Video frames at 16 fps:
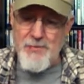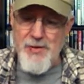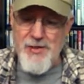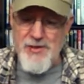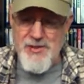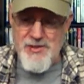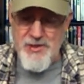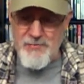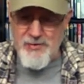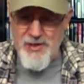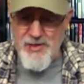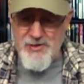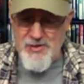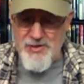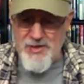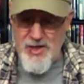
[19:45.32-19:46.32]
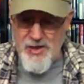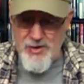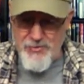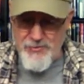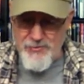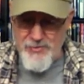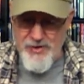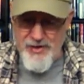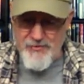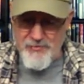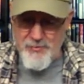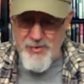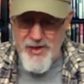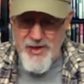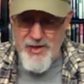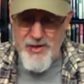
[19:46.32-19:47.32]
I picked this up because it's got all three of
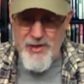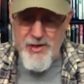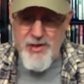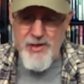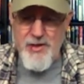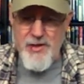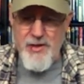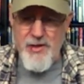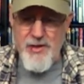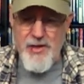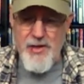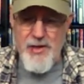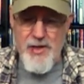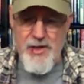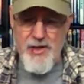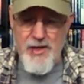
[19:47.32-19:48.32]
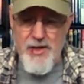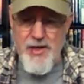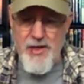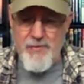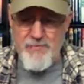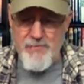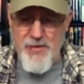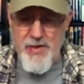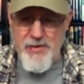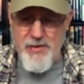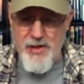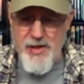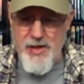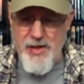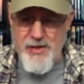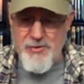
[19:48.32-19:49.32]
them in it. And um,
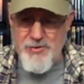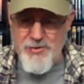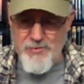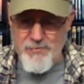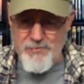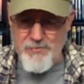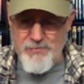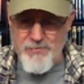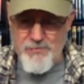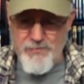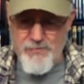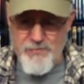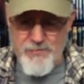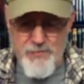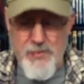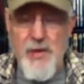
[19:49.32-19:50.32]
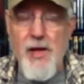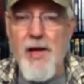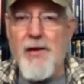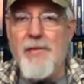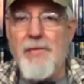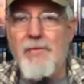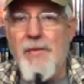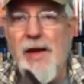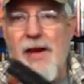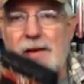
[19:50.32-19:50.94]
I don't, yeah, I